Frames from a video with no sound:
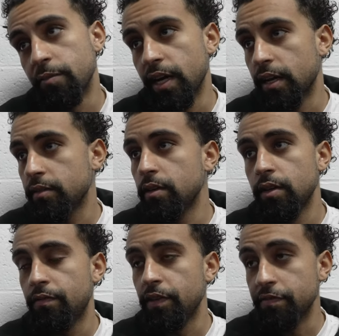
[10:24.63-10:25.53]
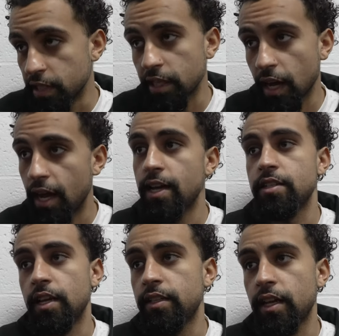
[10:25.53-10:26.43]
We got 15 guys
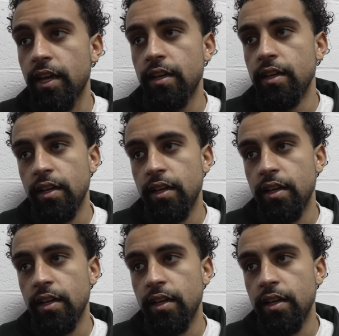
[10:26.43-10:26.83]
like that,